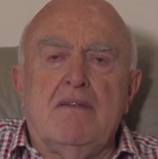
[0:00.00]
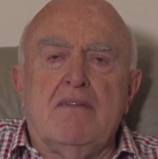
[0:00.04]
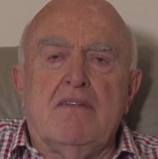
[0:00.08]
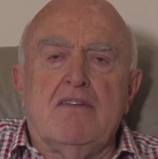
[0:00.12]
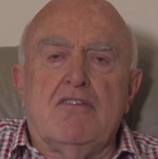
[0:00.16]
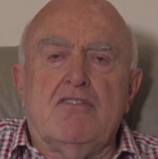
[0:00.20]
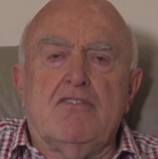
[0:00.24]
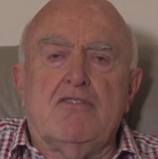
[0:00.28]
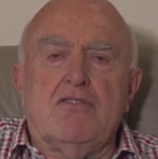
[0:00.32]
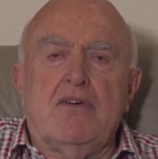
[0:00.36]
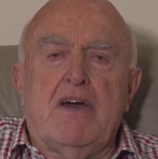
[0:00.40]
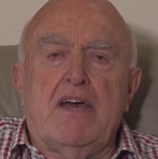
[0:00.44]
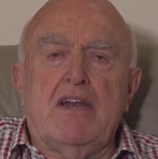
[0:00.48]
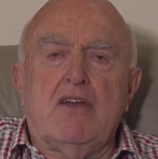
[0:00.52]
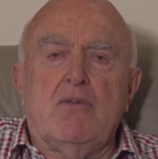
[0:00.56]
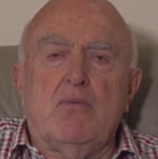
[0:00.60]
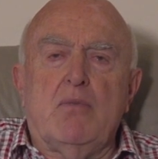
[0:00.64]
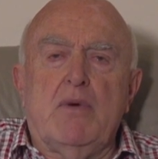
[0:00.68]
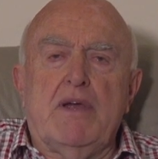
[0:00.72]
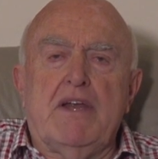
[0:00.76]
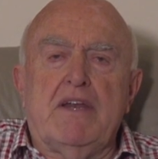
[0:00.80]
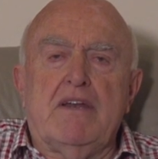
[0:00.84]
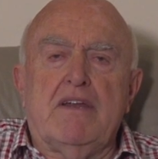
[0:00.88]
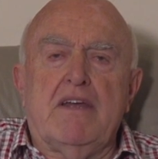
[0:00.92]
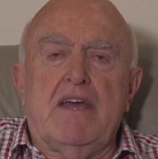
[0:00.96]
The
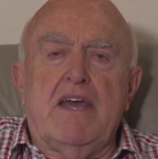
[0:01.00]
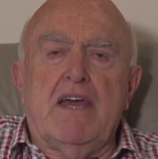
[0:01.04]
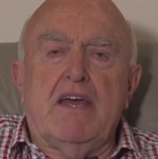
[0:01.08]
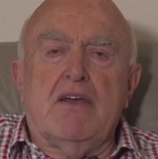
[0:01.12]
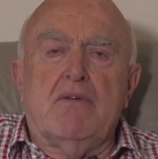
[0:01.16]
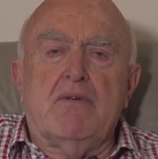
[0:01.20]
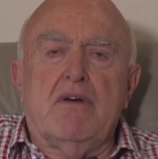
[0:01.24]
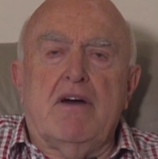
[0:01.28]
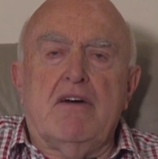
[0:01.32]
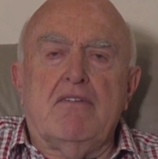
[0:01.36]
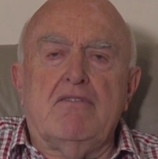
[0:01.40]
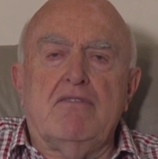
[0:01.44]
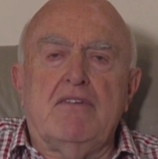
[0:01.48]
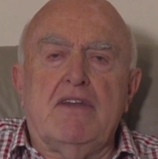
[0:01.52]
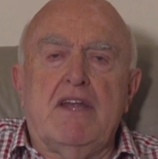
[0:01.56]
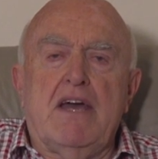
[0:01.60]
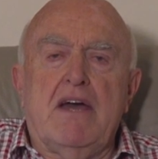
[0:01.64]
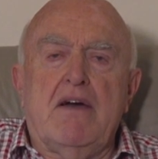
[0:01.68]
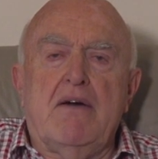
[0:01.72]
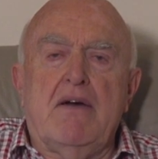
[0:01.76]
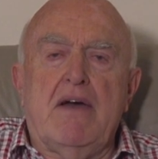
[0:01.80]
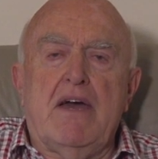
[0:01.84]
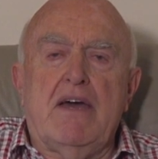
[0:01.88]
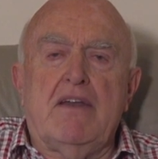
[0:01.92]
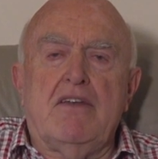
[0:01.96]
straight-winged aircraft
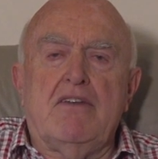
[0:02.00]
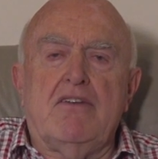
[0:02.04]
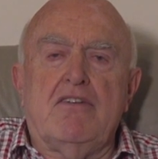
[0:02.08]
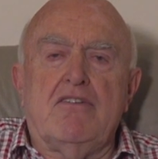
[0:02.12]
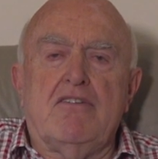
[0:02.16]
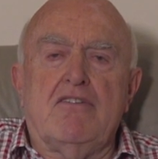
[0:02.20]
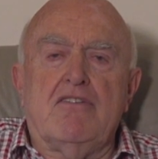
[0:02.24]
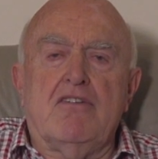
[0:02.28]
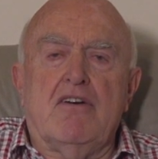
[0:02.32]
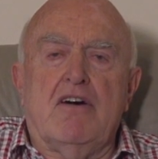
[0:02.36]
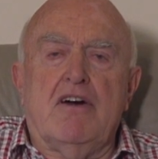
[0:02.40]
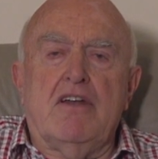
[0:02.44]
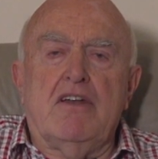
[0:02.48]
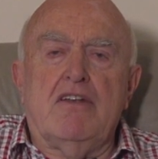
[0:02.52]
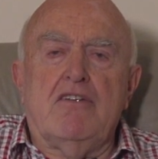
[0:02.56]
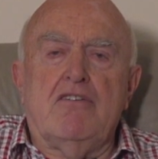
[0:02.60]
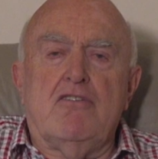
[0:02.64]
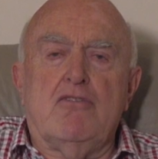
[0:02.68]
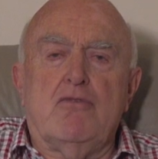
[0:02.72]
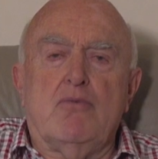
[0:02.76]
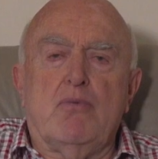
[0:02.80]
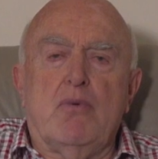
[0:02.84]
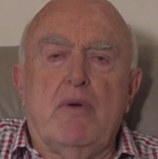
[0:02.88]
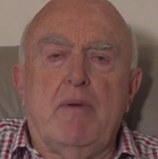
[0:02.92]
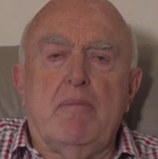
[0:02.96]
now had a decided
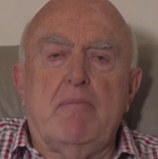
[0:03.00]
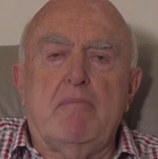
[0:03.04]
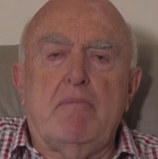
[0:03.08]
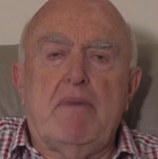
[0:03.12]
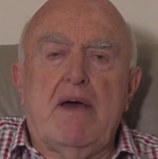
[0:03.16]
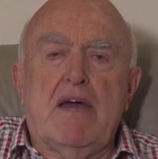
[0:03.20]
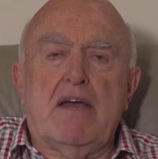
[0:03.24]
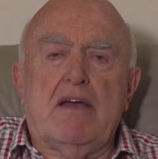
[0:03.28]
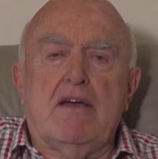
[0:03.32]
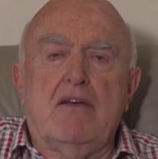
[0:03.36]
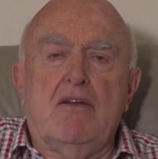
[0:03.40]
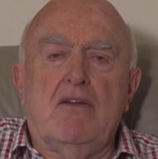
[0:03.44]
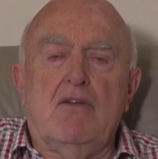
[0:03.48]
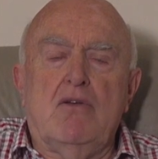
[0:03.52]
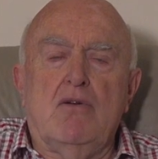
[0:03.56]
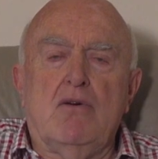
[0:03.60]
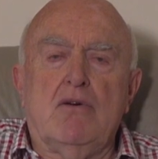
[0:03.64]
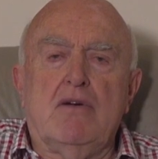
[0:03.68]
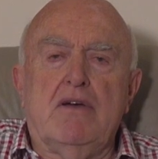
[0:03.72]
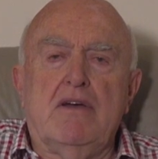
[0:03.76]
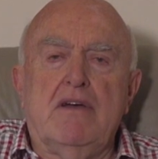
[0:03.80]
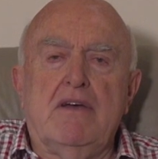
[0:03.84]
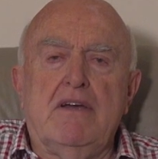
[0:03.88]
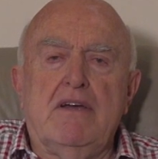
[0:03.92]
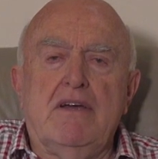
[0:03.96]
swept-back
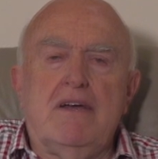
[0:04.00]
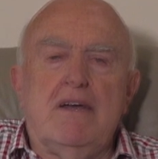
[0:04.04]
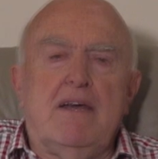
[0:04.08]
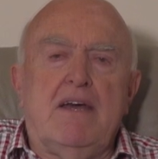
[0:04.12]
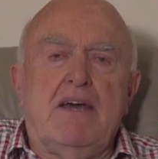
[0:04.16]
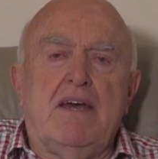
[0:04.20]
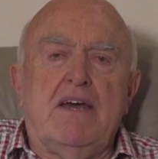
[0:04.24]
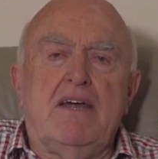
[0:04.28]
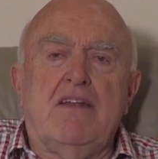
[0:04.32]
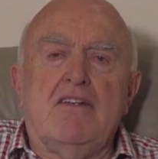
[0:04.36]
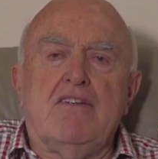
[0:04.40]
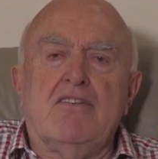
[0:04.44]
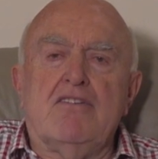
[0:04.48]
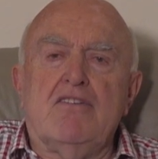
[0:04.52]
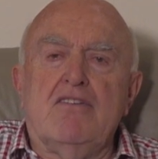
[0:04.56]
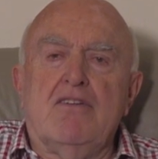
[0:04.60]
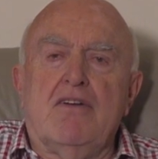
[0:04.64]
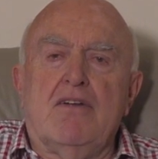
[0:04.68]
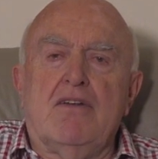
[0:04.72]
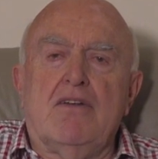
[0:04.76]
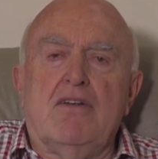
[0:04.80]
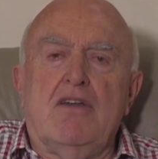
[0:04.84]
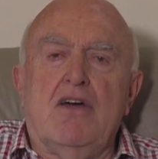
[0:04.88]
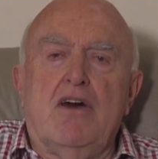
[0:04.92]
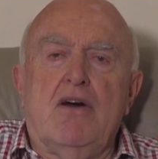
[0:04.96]
look, and it's
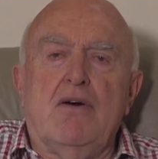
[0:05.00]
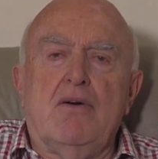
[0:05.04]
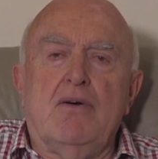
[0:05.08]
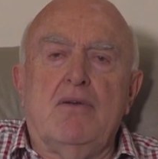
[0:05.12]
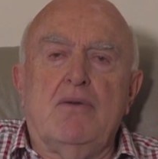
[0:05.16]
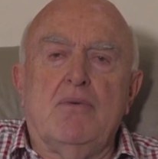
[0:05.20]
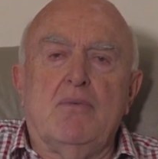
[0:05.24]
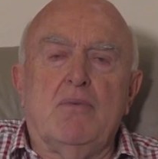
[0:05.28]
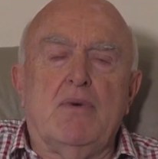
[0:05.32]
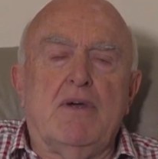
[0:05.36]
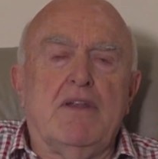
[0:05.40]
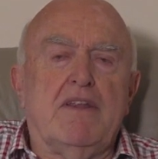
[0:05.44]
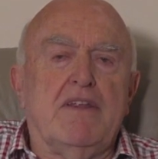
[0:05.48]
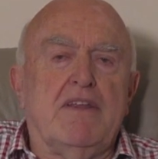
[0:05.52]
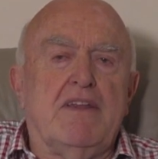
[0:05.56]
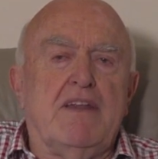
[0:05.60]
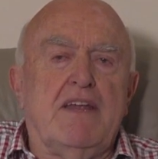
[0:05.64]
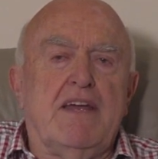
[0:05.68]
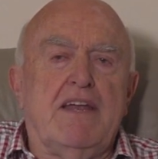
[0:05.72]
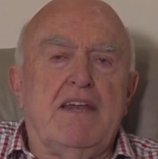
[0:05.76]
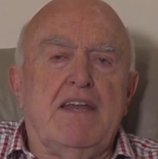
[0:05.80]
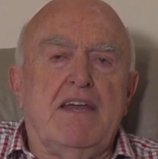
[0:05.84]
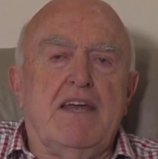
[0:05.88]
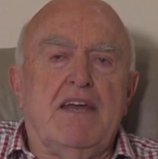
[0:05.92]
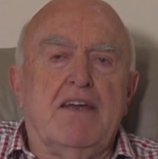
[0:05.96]
not known whether
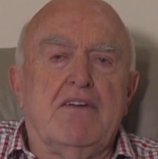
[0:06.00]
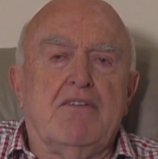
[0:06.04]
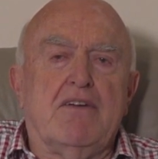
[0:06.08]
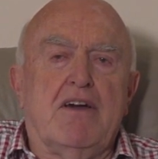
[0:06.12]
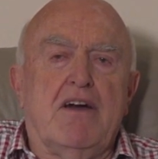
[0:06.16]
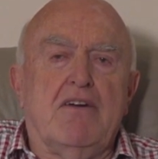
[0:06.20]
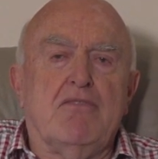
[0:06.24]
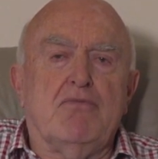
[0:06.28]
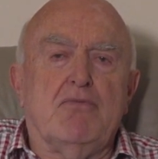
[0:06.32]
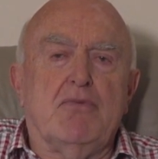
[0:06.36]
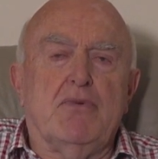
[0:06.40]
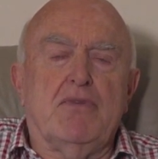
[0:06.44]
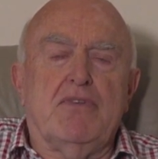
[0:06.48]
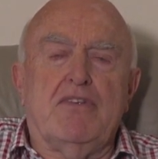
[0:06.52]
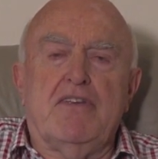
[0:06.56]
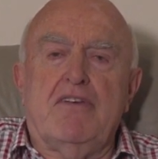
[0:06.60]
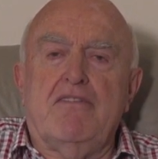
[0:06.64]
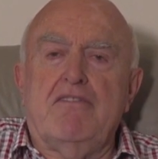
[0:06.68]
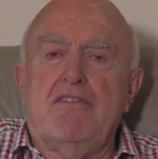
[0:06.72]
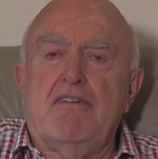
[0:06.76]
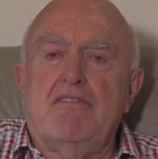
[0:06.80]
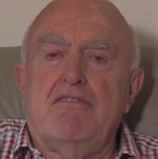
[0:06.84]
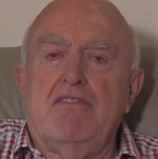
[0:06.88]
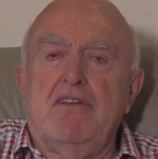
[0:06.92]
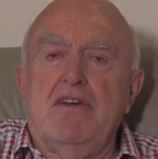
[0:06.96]
that aircraft was
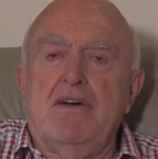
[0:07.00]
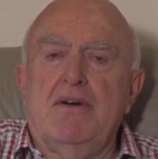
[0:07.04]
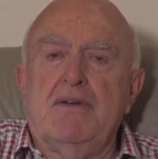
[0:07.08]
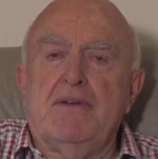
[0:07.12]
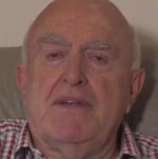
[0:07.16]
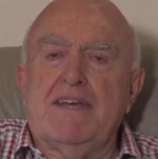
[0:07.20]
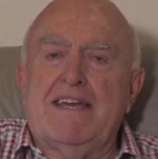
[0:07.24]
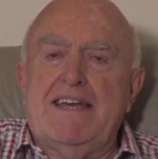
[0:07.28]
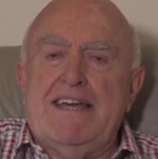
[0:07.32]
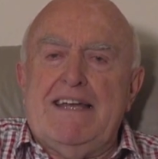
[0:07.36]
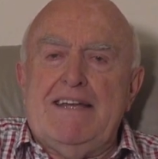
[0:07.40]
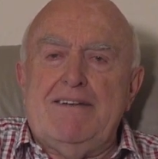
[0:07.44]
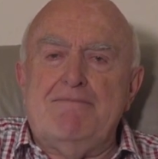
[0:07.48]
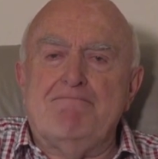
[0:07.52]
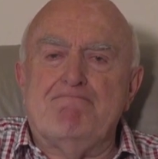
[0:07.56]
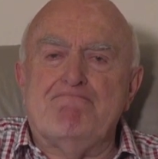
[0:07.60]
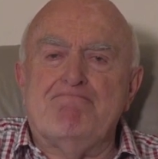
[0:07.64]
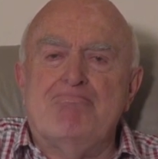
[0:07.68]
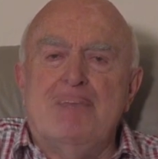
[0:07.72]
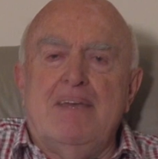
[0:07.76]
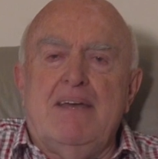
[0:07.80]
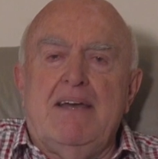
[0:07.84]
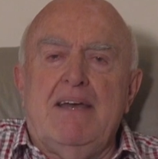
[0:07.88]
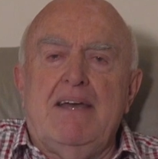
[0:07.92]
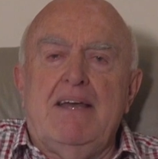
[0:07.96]
ever flown again.
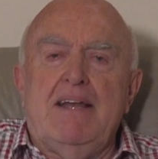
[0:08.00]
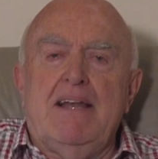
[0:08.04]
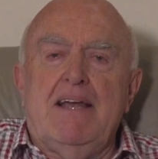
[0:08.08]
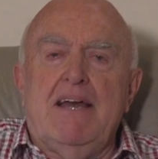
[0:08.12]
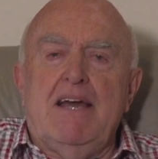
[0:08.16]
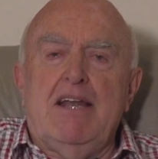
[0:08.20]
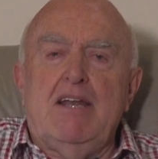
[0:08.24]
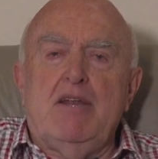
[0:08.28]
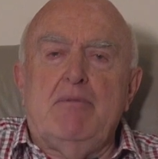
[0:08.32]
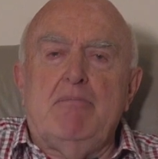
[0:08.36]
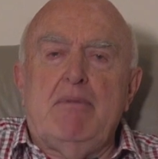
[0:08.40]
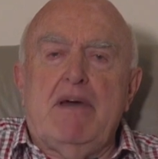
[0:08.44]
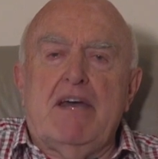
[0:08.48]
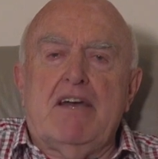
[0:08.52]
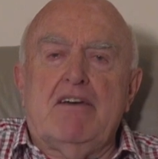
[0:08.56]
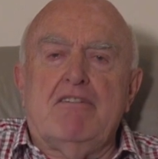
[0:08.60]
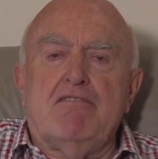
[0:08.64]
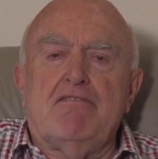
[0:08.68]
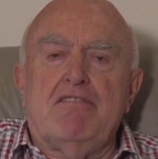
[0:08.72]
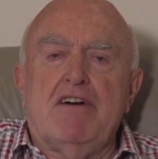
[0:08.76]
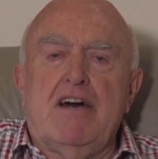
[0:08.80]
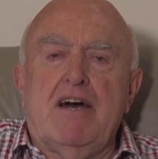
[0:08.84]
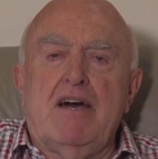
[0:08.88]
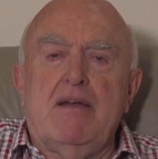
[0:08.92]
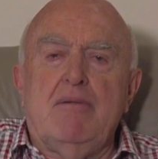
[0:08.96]
He landed back
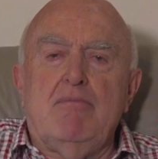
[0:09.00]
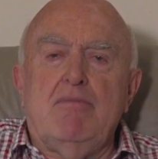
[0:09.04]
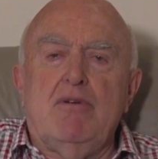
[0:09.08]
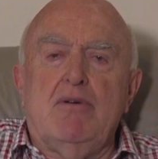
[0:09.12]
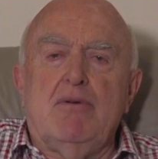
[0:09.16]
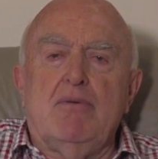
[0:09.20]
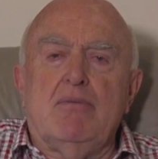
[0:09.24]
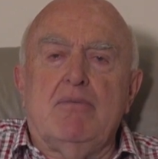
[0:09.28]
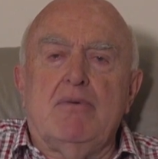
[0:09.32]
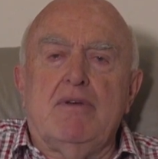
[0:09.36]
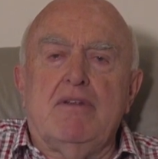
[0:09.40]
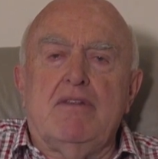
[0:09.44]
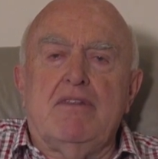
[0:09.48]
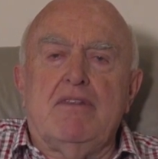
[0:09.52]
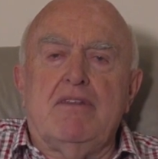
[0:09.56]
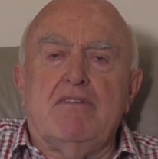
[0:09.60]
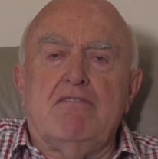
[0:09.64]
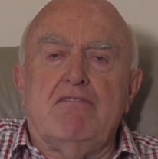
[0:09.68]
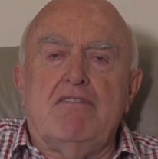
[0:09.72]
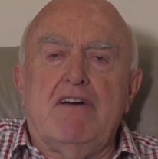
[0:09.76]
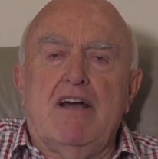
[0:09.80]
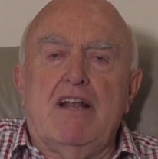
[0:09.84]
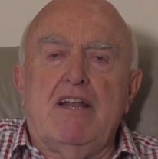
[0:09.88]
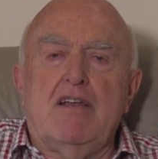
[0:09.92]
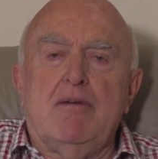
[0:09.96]
at Farnborough with the
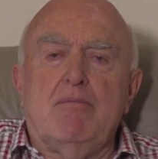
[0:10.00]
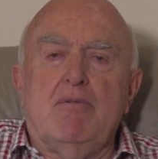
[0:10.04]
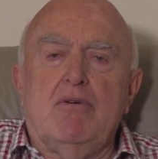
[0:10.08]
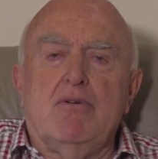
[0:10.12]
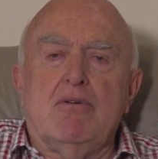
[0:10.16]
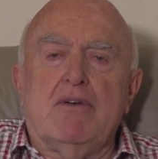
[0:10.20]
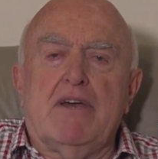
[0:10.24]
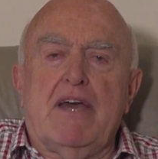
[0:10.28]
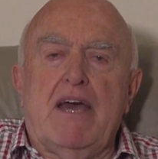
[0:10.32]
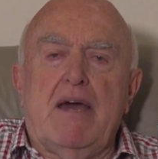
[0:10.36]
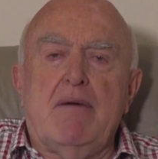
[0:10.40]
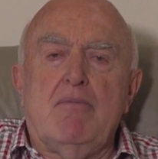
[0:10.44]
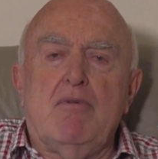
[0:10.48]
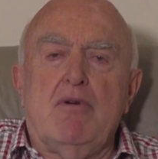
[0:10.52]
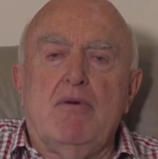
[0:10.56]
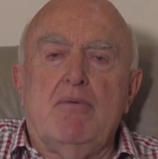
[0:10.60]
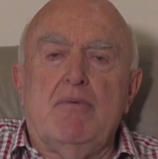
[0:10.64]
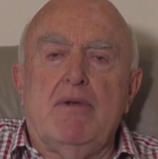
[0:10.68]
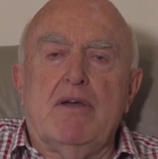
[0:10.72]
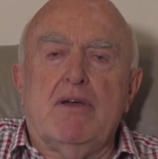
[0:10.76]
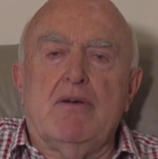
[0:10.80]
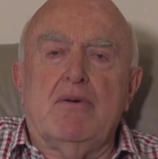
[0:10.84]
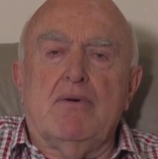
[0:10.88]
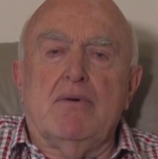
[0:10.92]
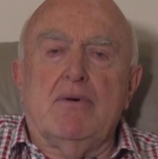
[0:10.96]
valuable camera
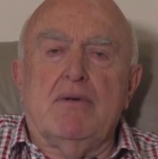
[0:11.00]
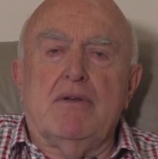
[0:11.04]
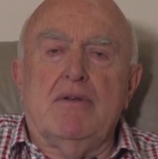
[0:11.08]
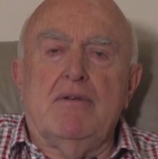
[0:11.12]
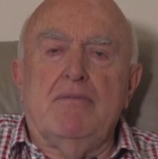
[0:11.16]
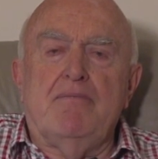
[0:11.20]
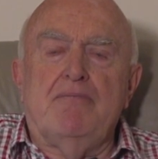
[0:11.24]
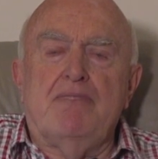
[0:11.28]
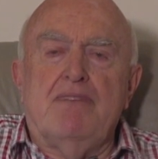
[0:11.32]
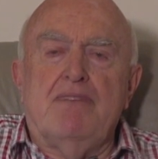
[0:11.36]
record.